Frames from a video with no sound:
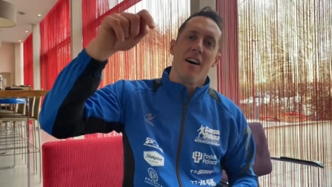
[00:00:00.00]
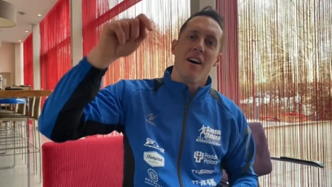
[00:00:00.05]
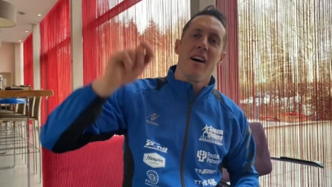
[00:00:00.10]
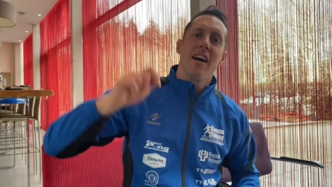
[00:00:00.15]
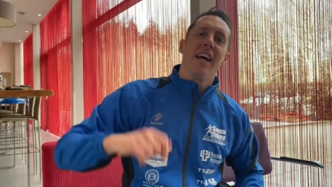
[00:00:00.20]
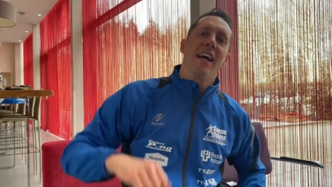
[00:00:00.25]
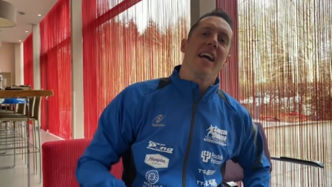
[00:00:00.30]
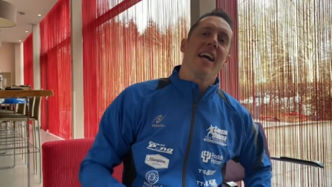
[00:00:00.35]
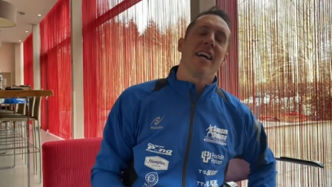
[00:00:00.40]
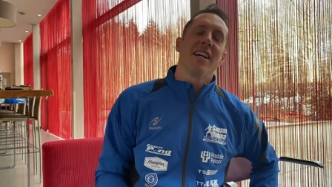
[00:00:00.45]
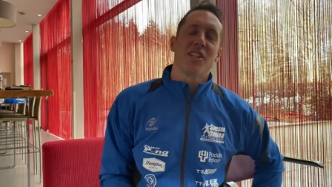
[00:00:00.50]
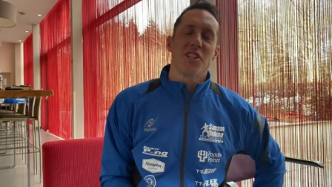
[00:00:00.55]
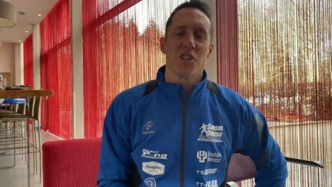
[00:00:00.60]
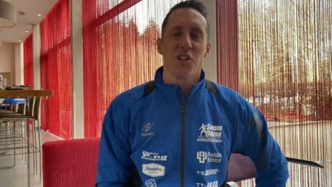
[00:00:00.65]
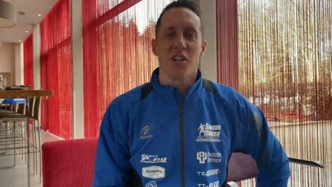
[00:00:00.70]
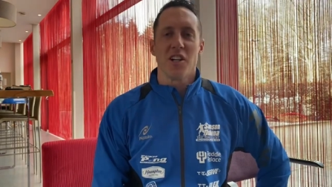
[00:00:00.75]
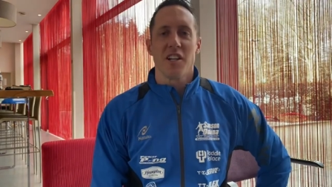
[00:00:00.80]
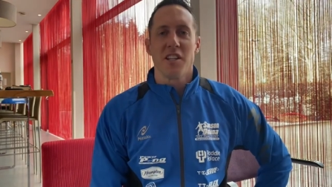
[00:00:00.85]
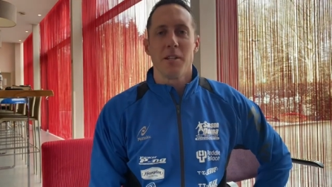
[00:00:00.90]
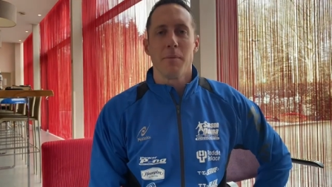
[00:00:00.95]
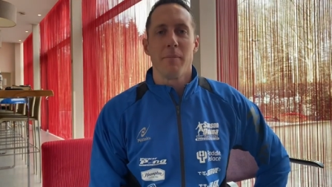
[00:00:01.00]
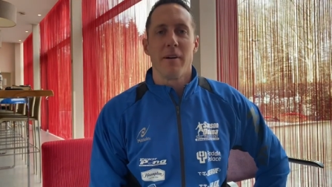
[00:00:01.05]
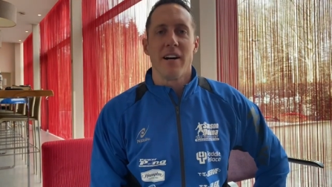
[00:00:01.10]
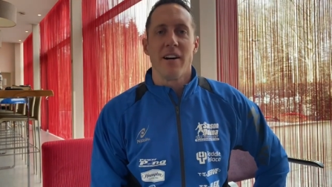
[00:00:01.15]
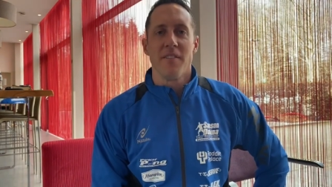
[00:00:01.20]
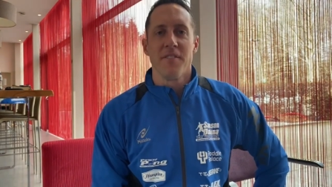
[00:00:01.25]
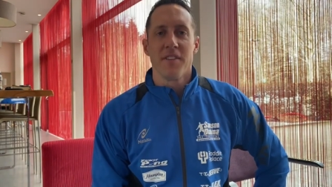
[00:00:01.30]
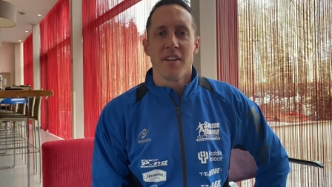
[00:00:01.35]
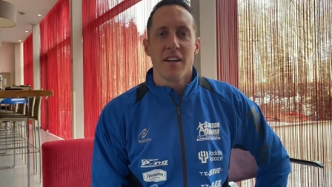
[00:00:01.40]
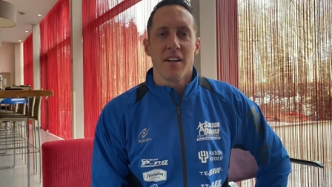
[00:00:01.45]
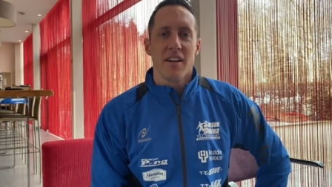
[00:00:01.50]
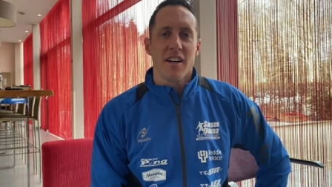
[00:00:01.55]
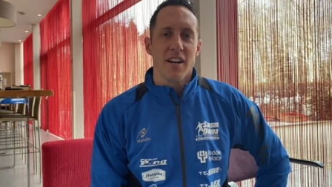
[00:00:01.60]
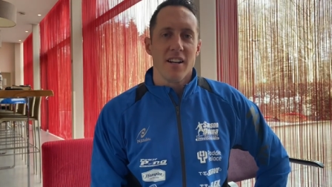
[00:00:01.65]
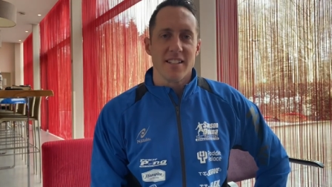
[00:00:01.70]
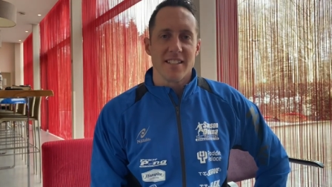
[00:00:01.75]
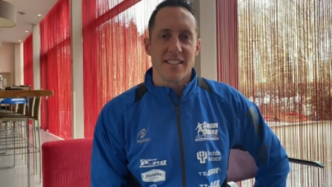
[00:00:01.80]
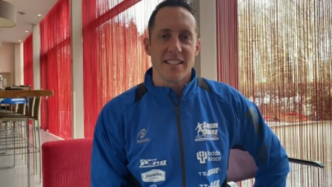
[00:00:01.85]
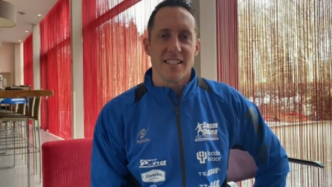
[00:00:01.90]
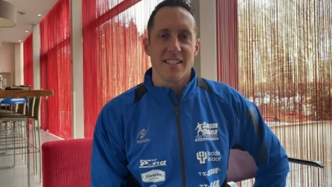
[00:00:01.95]
and turn on the bell. I'll
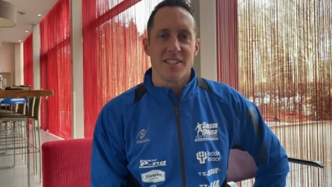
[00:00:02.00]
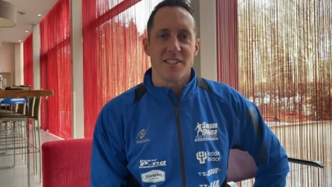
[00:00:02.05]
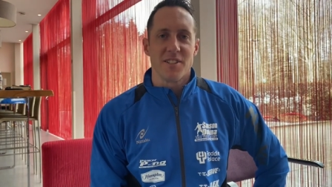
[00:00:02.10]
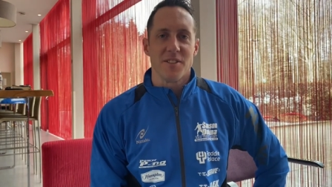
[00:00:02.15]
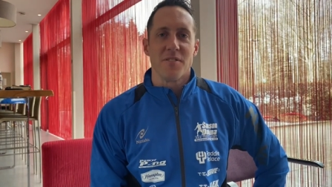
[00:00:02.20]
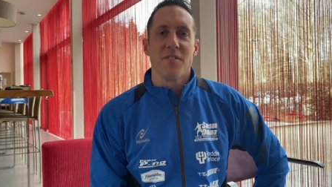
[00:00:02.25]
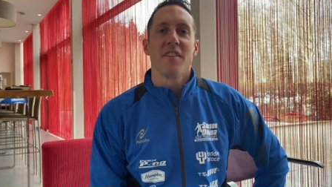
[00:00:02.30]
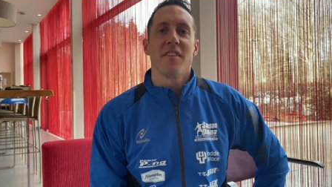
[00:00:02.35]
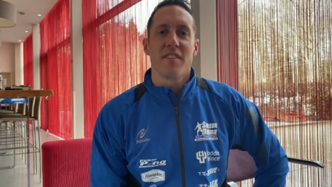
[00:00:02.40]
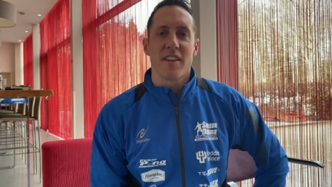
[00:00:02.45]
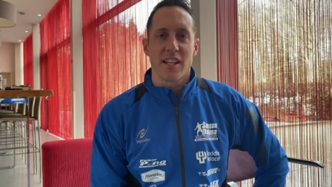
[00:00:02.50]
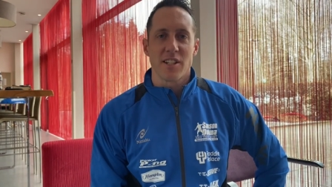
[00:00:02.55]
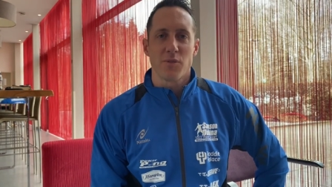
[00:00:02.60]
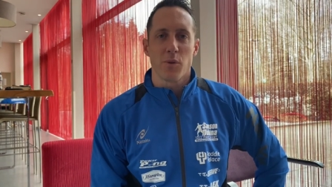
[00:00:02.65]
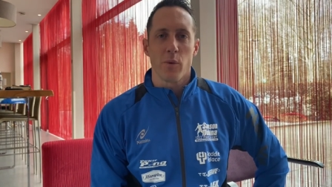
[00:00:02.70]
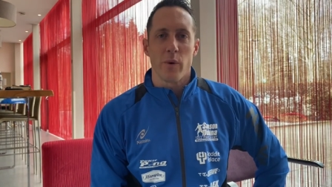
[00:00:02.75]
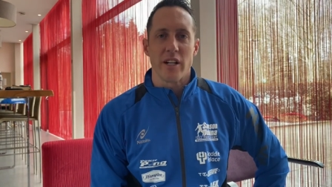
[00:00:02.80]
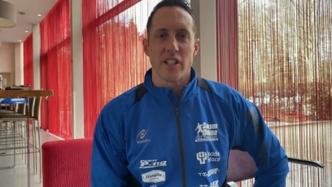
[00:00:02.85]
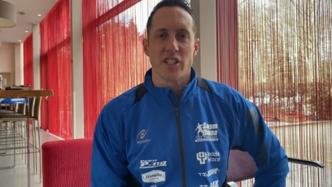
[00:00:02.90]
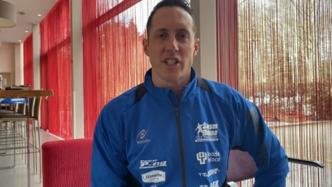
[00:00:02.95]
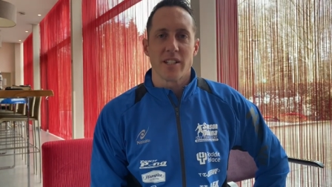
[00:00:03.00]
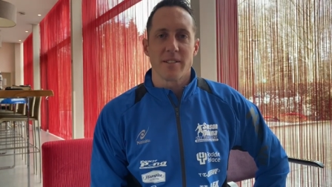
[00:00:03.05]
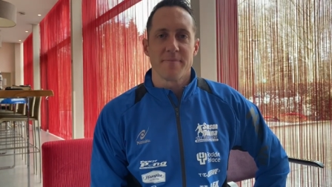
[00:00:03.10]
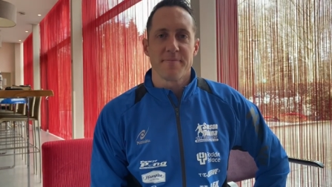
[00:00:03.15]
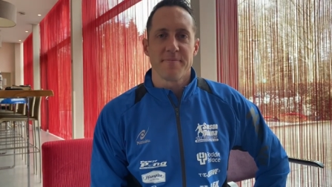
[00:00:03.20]
see you soon. Thanks for watching.